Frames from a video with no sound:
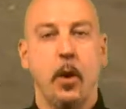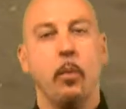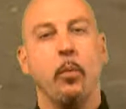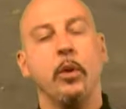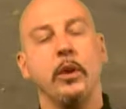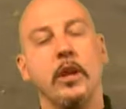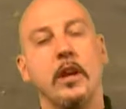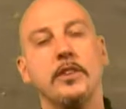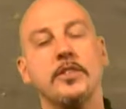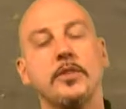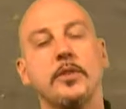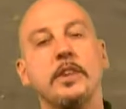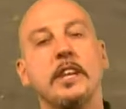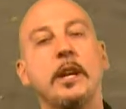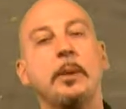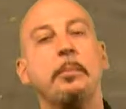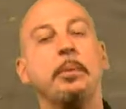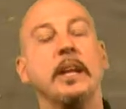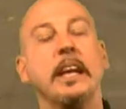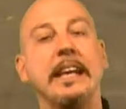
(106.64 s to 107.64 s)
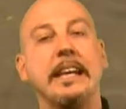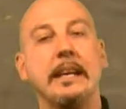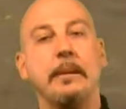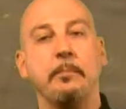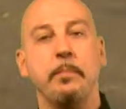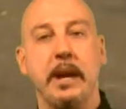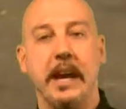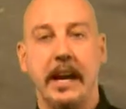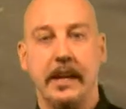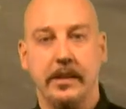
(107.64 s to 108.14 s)
We'll also need a plate
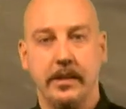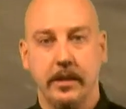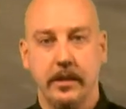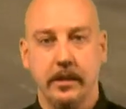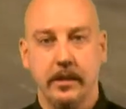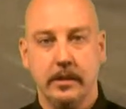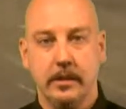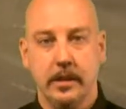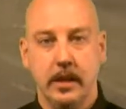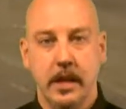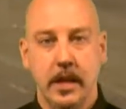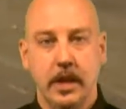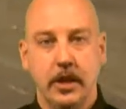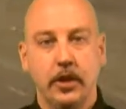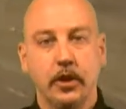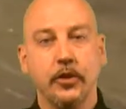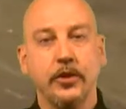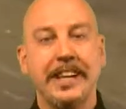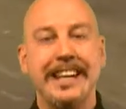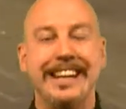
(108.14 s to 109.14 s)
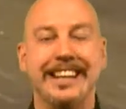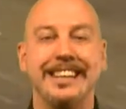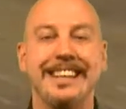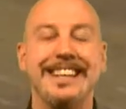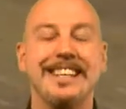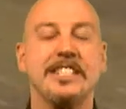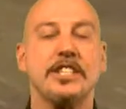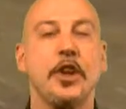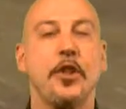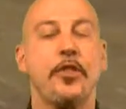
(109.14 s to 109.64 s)
compactor. You'll need at
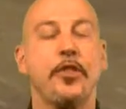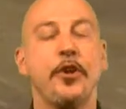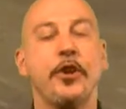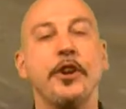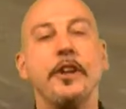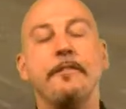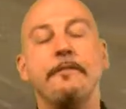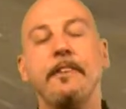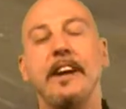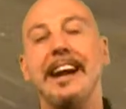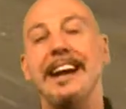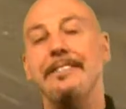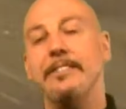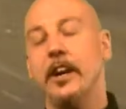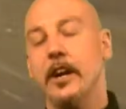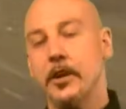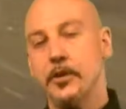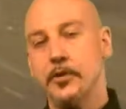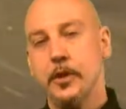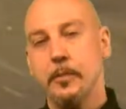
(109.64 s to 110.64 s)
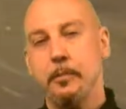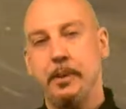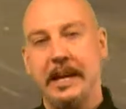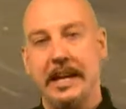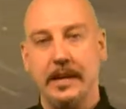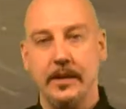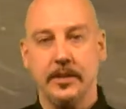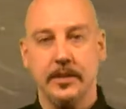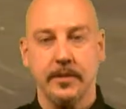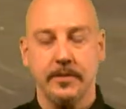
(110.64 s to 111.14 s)
least 3,500
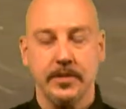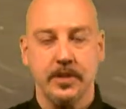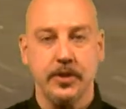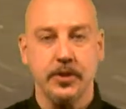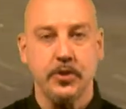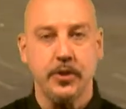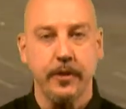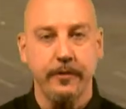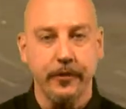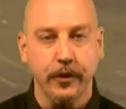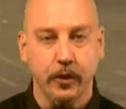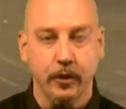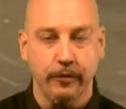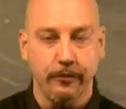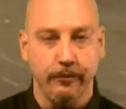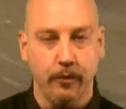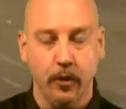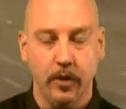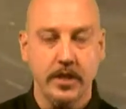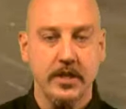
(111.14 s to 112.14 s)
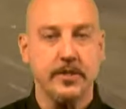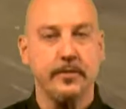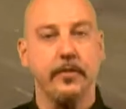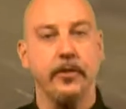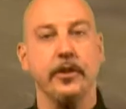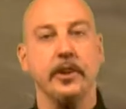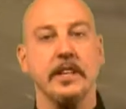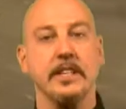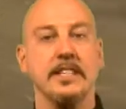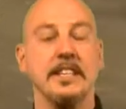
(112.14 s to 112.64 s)
pounds of centrifugal force
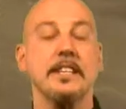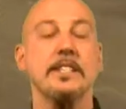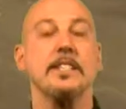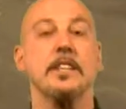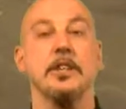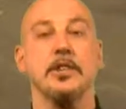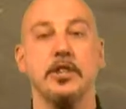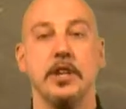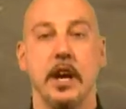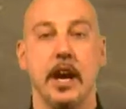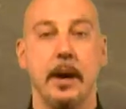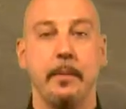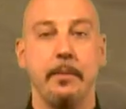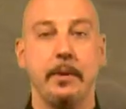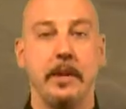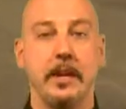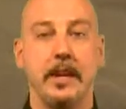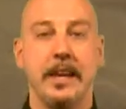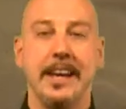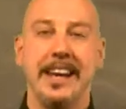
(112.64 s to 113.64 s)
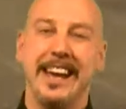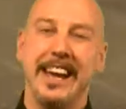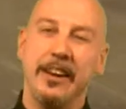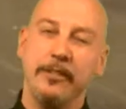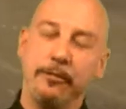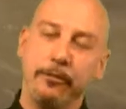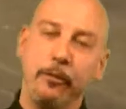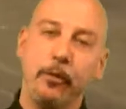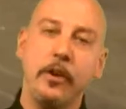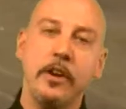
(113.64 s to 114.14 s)
for an existing job and
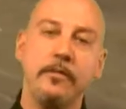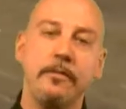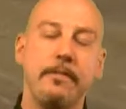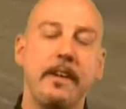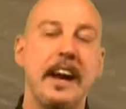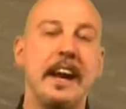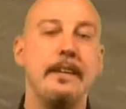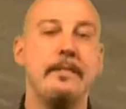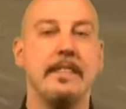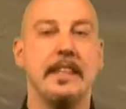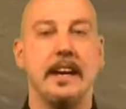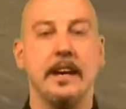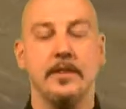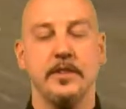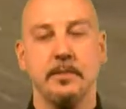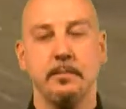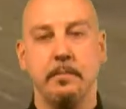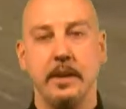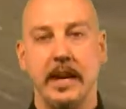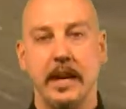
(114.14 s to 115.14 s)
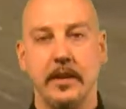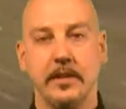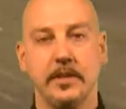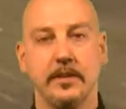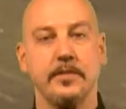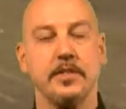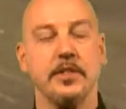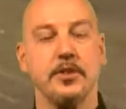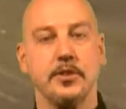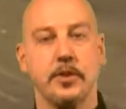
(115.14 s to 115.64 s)
4,000 to 5,000 pounds
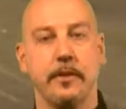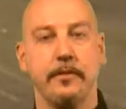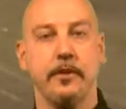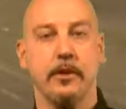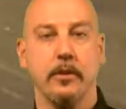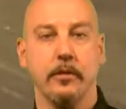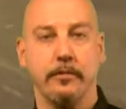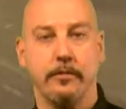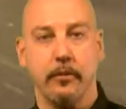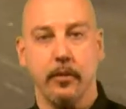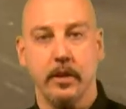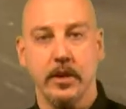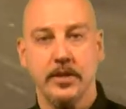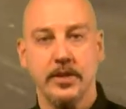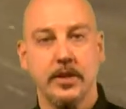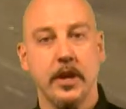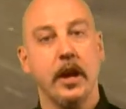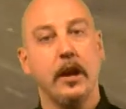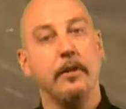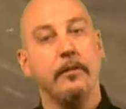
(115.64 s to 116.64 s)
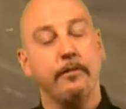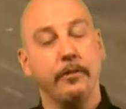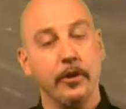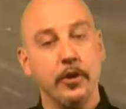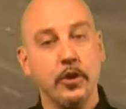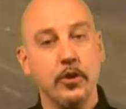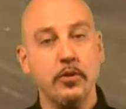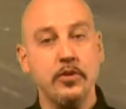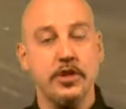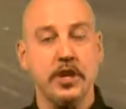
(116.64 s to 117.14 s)
of centrifugal force for a
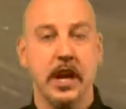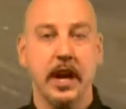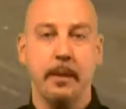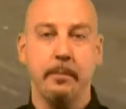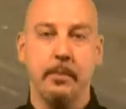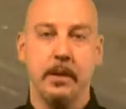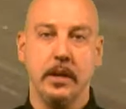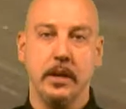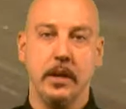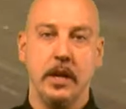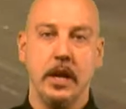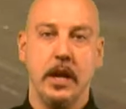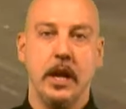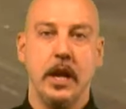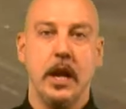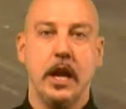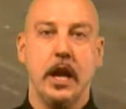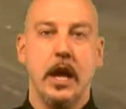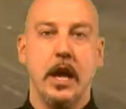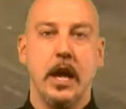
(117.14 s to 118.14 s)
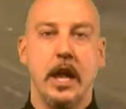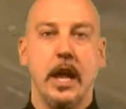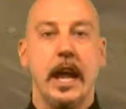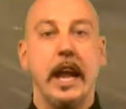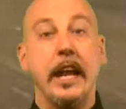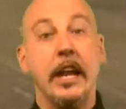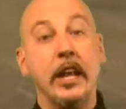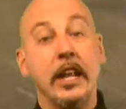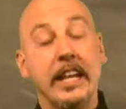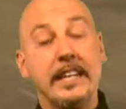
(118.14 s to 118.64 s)
new job.
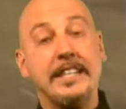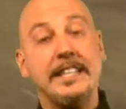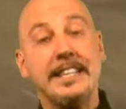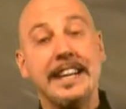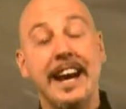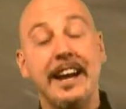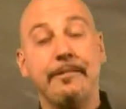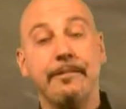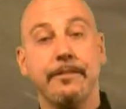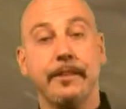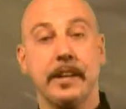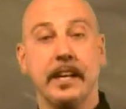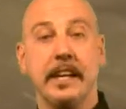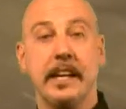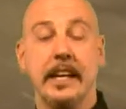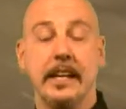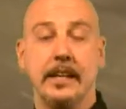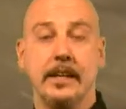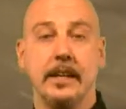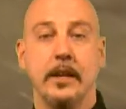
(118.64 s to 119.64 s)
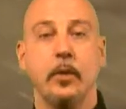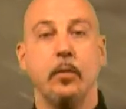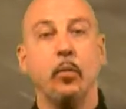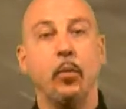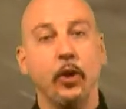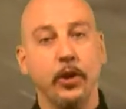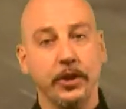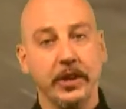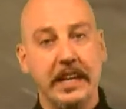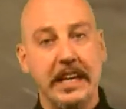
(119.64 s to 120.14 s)
And let's not forget,
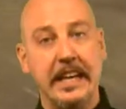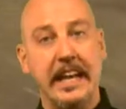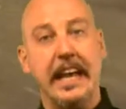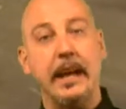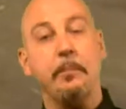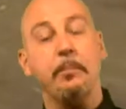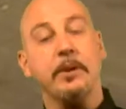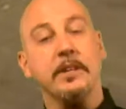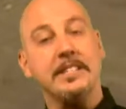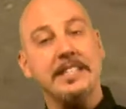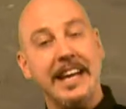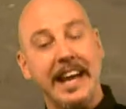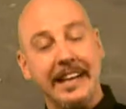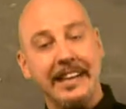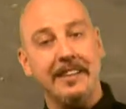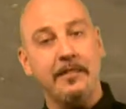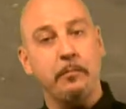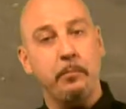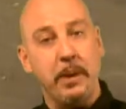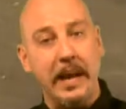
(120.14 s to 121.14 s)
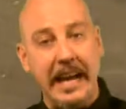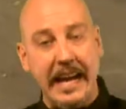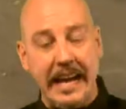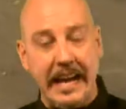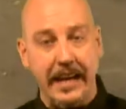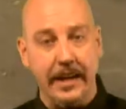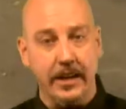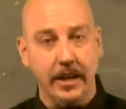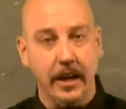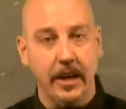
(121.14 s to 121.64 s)
we'll need a protective
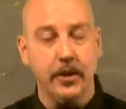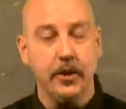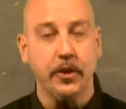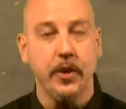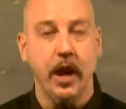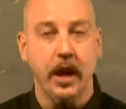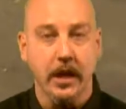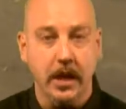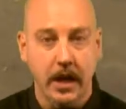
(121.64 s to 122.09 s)
pad under our